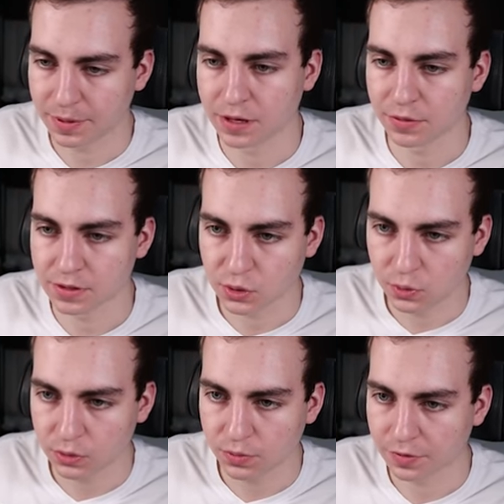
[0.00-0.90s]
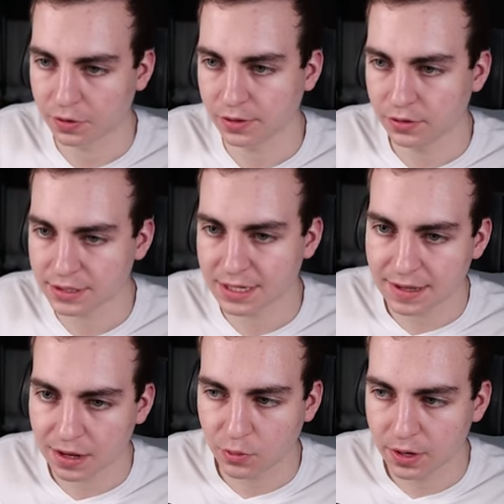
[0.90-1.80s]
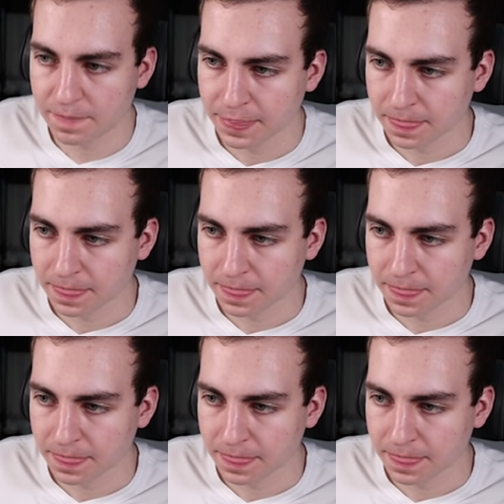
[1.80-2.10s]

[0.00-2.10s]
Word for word: here that's old. We've already looked at that one.